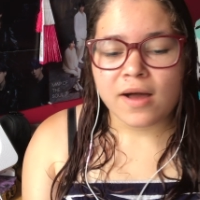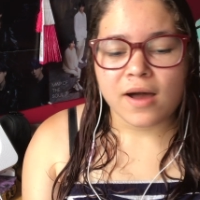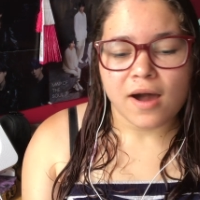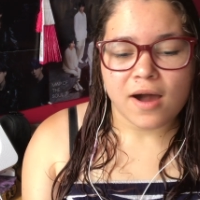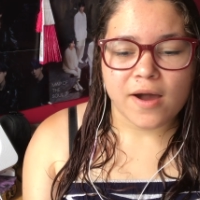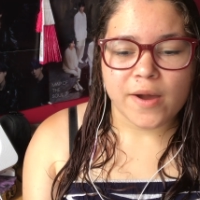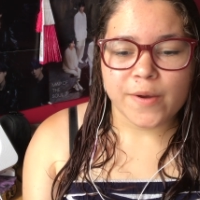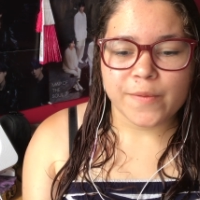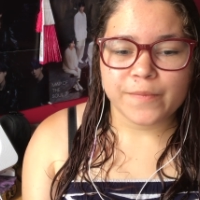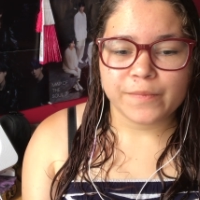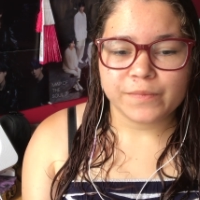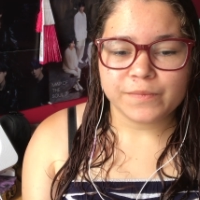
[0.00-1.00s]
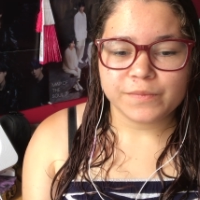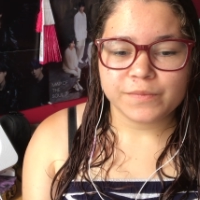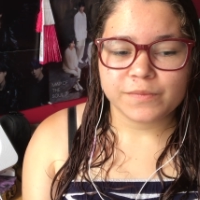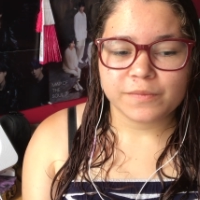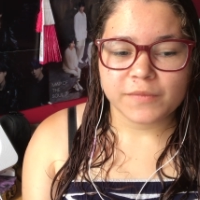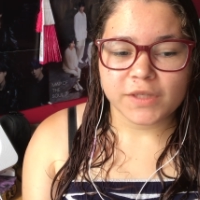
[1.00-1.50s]

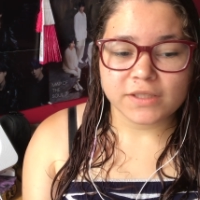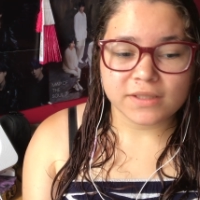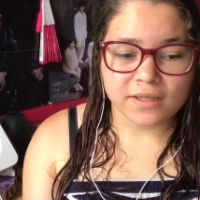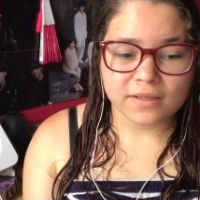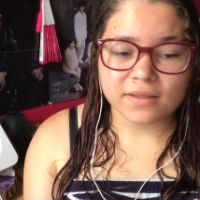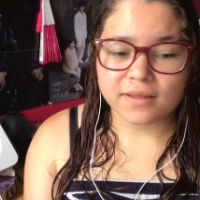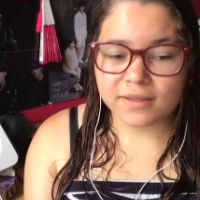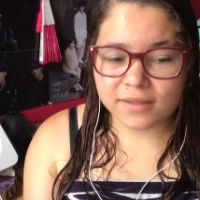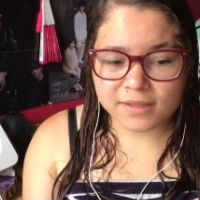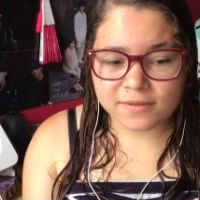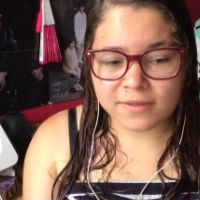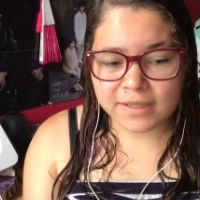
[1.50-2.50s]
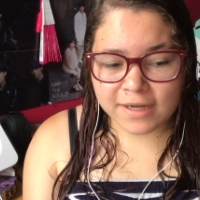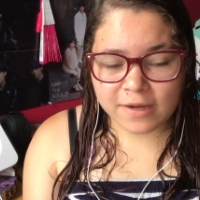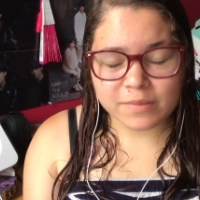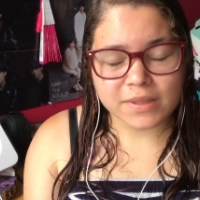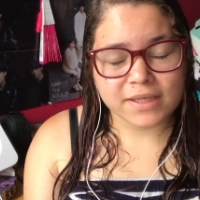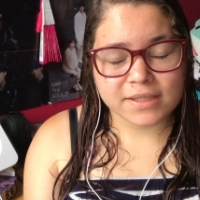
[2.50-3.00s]
It's a good thing it is right now
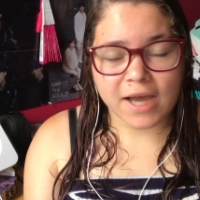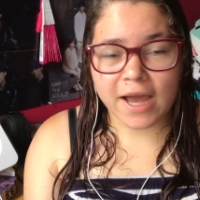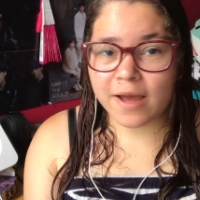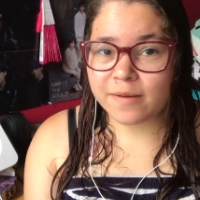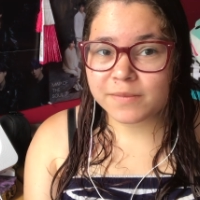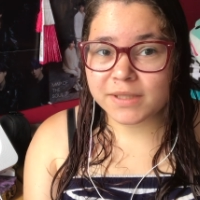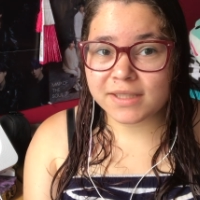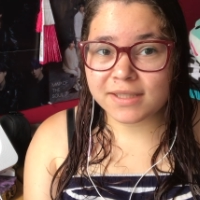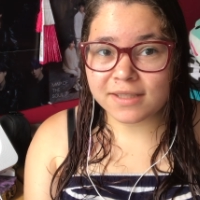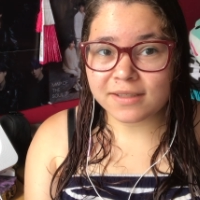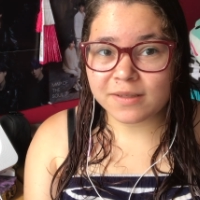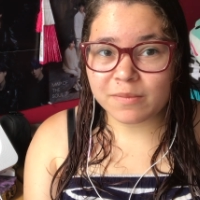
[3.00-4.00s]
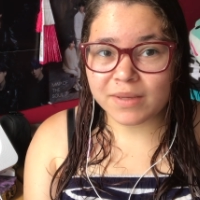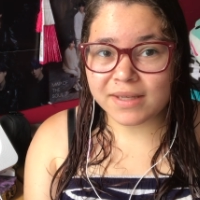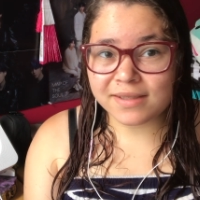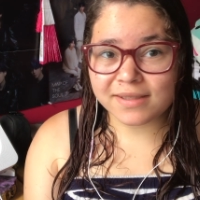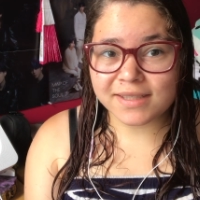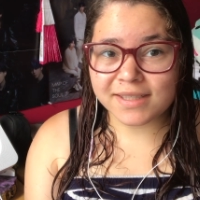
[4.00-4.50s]
because I am still a
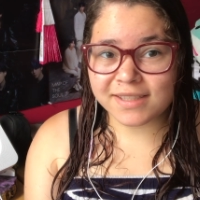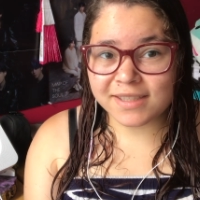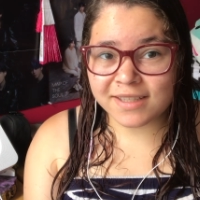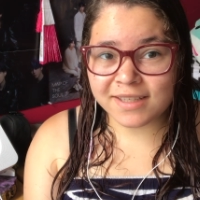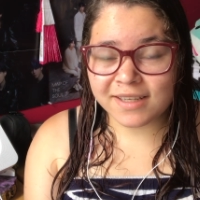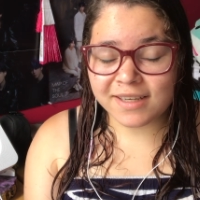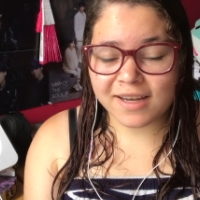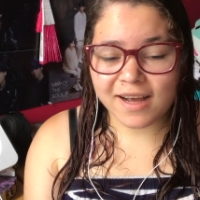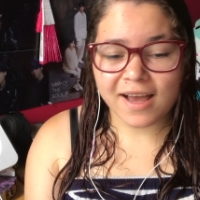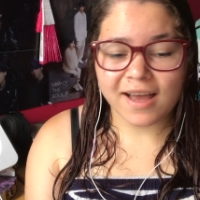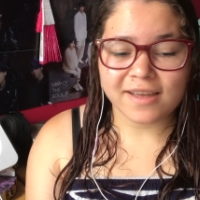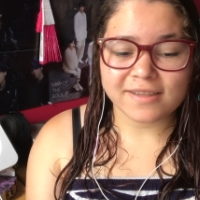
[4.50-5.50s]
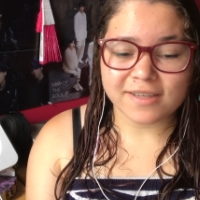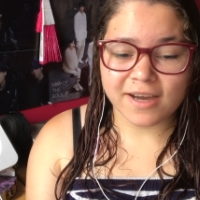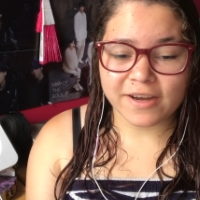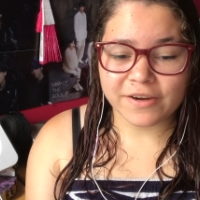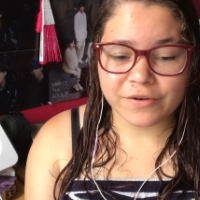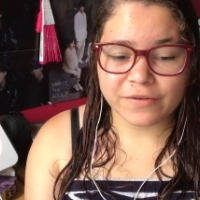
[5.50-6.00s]
bit dizzy and
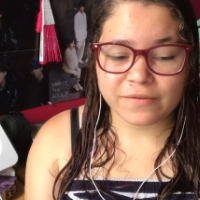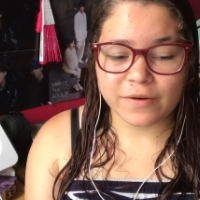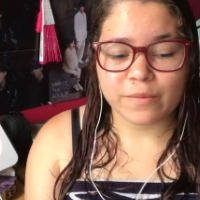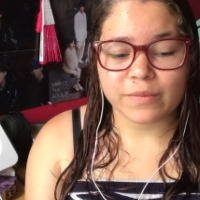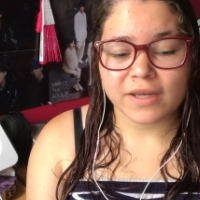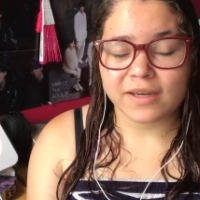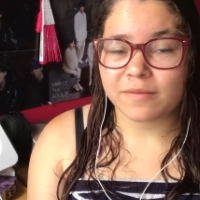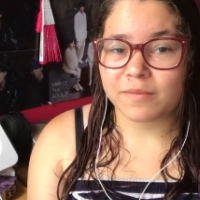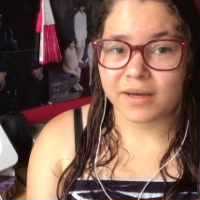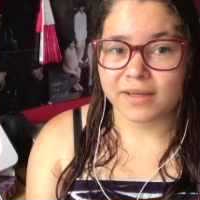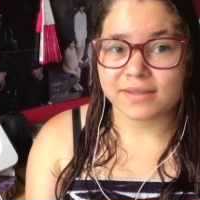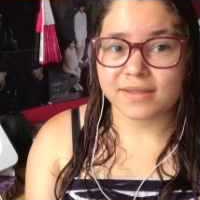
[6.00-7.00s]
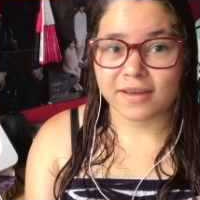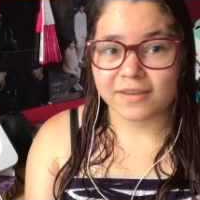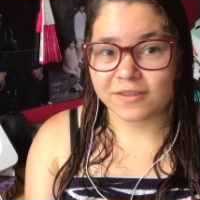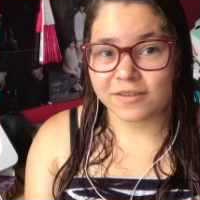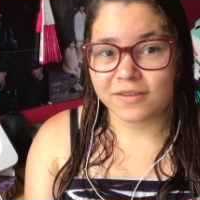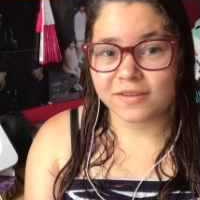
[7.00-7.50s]
tired from getting my
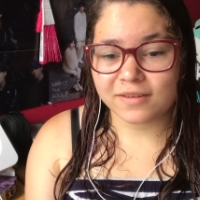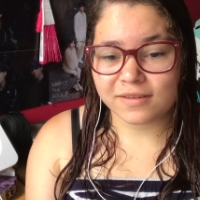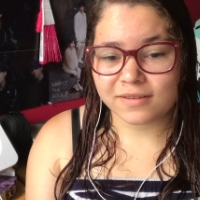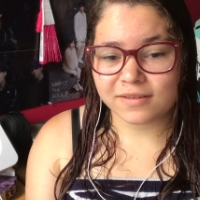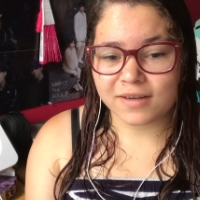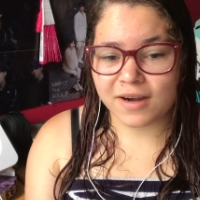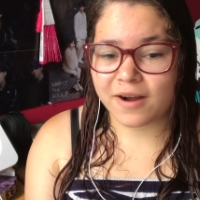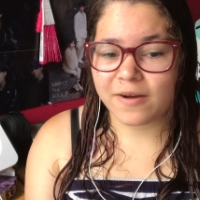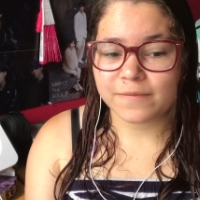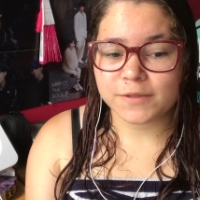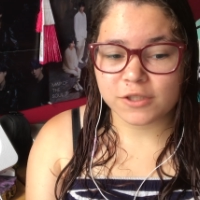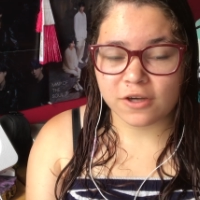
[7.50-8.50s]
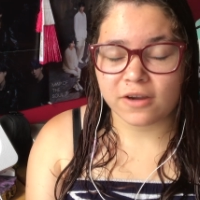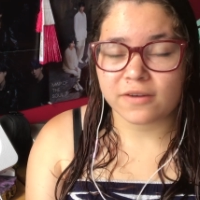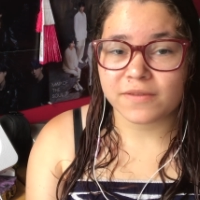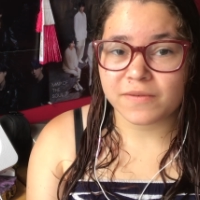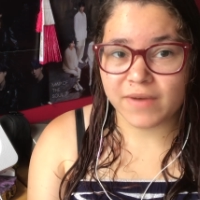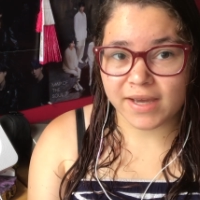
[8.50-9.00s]
second shot
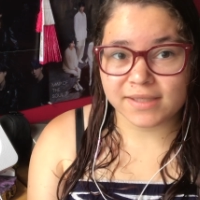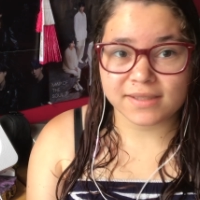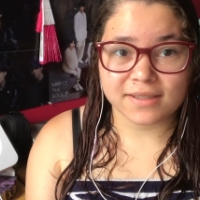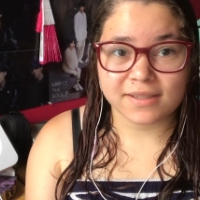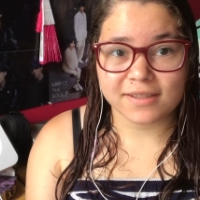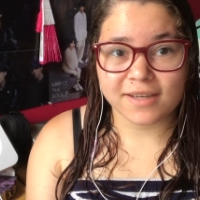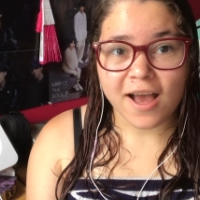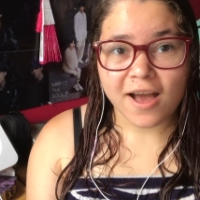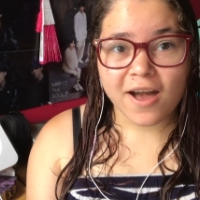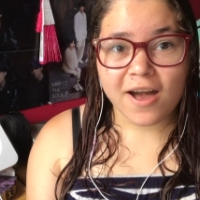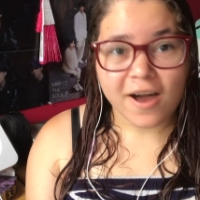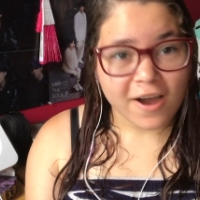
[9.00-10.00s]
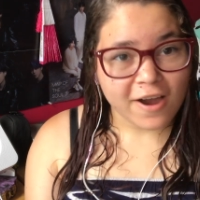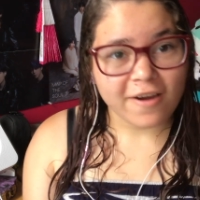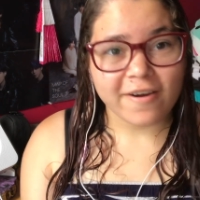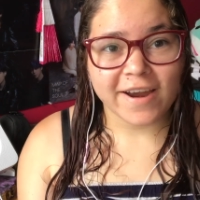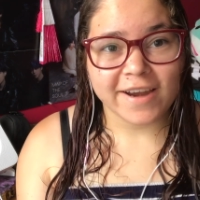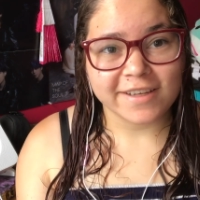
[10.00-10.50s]
of the vaccine.
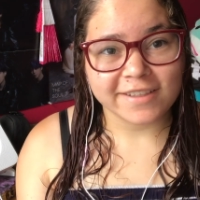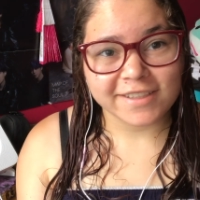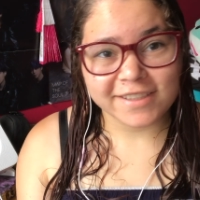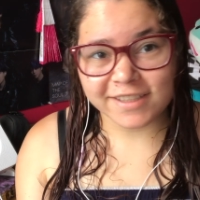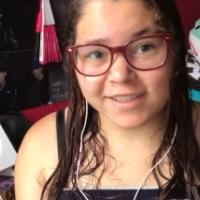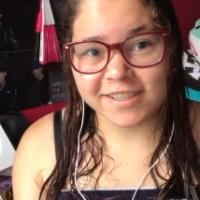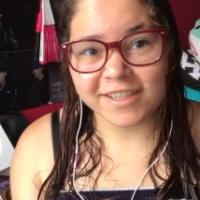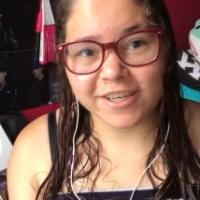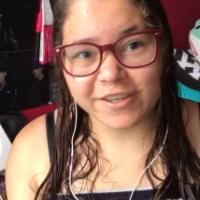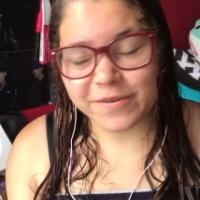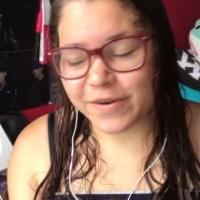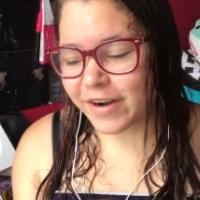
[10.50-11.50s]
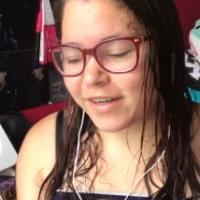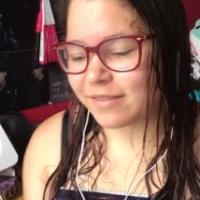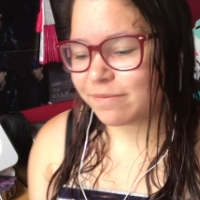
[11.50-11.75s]
Alrighty, let's continue on.